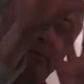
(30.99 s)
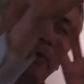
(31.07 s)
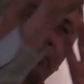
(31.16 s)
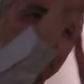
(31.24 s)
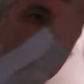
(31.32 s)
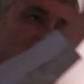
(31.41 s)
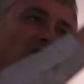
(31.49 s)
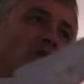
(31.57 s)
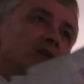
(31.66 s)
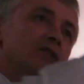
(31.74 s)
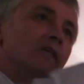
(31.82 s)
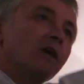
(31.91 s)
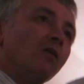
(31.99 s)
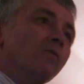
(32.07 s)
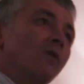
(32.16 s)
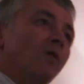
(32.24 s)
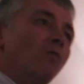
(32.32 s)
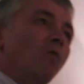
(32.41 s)
but also focusing
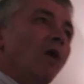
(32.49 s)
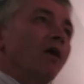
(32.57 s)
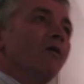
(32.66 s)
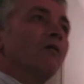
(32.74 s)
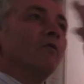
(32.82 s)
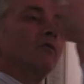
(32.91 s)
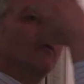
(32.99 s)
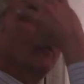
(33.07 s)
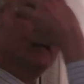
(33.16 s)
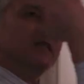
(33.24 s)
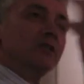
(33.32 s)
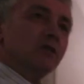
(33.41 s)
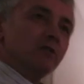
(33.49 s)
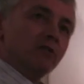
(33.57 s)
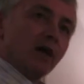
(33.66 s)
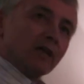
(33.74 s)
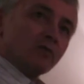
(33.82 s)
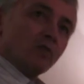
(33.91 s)
on what we
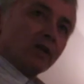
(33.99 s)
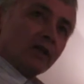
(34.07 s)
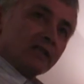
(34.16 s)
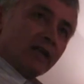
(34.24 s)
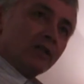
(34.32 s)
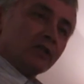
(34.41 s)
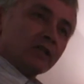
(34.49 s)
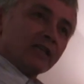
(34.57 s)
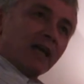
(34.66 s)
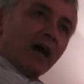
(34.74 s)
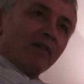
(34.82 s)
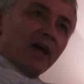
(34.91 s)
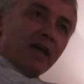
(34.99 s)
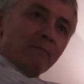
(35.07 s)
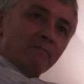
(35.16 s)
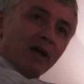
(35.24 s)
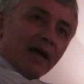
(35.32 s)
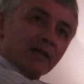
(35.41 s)
do as organisations and how that
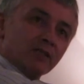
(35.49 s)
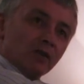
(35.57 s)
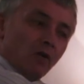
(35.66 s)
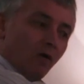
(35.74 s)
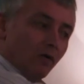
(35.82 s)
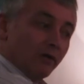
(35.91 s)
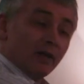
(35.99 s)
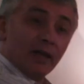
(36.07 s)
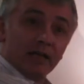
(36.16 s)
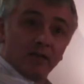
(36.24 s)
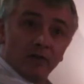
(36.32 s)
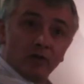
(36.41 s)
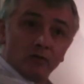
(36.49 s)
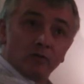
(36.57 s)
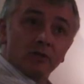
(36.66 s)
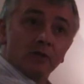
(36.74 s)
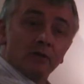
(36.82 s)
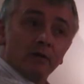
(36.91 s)
impacts on
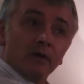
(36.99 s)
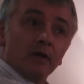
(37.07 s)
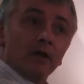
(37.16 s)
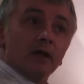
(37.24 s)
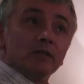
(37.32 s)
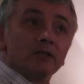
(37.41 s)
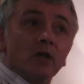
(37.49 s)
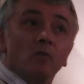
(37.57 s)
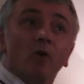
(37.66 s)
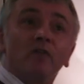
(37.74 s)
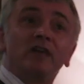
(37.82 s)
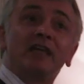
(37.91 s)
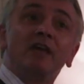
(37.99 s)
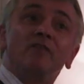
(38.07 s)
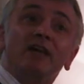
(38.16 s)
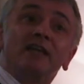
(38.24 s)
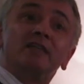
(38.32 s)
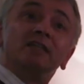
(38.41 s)
individuals. So what the
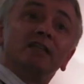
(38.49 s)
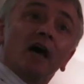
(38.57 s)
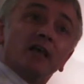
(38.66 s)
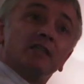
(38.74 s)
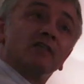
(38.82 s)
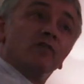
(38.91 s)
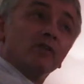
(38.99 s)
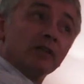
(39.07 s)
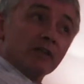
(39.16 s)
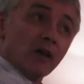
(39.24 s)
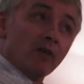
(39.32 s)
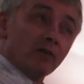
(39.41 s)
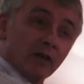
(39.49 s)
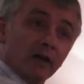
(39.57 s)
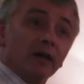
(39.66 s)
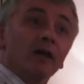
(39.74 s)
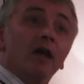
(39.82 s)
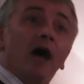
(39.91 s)
giving does for the donor,
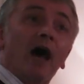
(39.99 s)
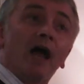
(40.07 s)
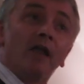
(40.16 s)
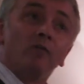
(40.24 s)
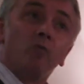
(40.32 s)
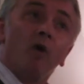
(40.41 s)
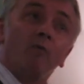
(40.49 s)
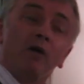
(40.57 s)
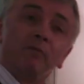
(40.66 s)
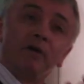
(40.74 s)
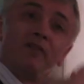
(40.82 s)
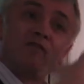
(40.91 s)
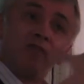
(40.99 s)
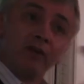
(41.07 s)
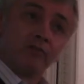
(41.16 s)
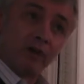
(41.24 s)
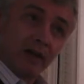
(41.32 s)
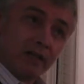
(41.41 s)
and what, when we
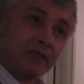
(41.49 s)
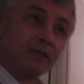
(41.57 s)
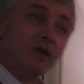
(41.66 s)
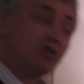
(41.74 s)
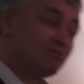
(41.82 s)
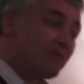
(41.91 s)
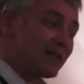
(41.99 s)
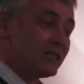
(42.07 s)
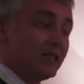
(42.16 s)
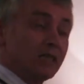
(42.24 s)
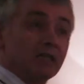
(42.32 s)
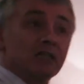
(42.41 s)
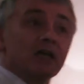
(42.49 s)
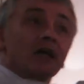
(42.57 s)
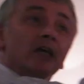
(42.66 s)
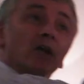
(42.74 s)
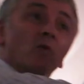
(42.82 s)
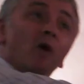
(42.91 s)
fundraise, those messages,
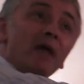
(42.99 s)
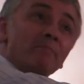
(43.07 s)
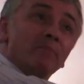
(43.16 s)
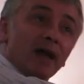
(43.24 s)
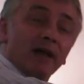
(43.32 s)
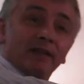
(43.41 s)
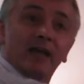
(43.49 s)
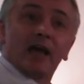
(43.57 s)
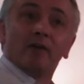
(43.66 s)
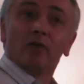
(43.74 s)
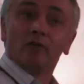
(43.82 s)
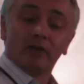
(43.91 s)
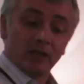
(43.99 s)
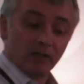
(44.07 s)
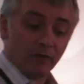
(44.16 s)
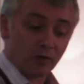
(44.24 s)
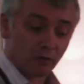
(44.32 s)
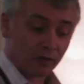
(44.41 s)
you know, what impact they have on the
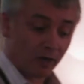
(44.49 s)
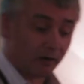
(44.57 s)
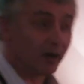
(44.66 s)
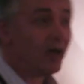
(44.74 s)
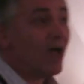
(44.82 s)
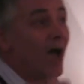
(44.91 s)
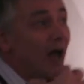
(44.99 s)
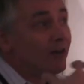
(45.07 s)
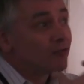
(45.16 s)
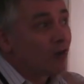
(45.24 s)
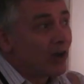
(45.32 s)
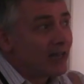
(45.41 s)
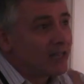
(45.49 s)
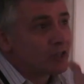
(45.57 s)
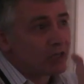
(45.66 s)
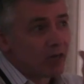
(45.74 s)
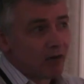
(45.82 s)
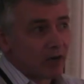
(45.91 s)
individual donor. And try and
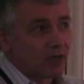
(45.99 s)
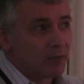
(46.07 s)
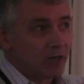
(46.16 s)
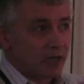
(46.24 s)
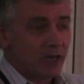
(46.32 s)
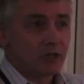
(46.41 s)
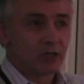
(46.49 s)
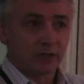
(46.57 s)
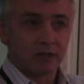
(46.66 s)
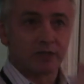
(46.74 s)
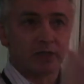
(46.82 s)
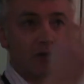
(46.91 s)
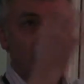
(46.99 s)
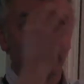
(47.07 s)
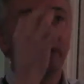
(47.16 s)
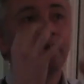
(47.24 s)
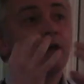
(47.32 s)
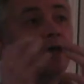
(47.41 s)
engineer our communications so that,